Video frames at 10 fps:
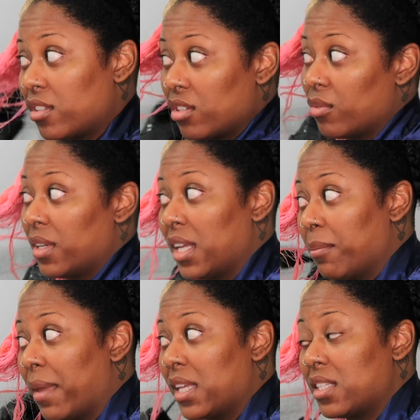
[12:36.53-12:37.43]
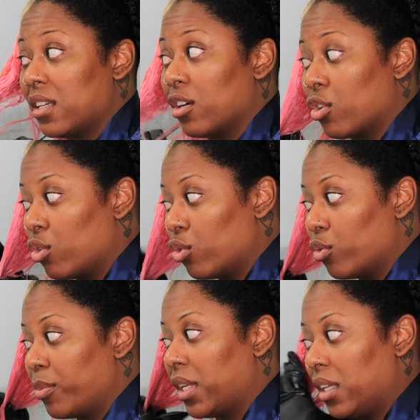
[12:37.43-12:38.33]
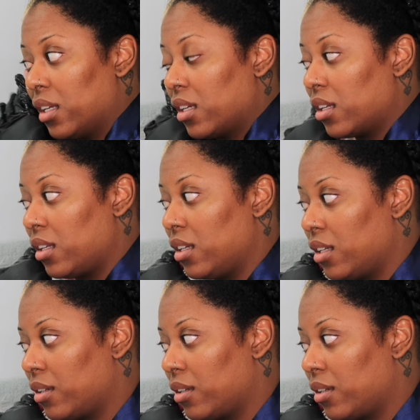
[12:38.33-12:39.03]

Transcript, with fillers: to it and makes it a cool pink, you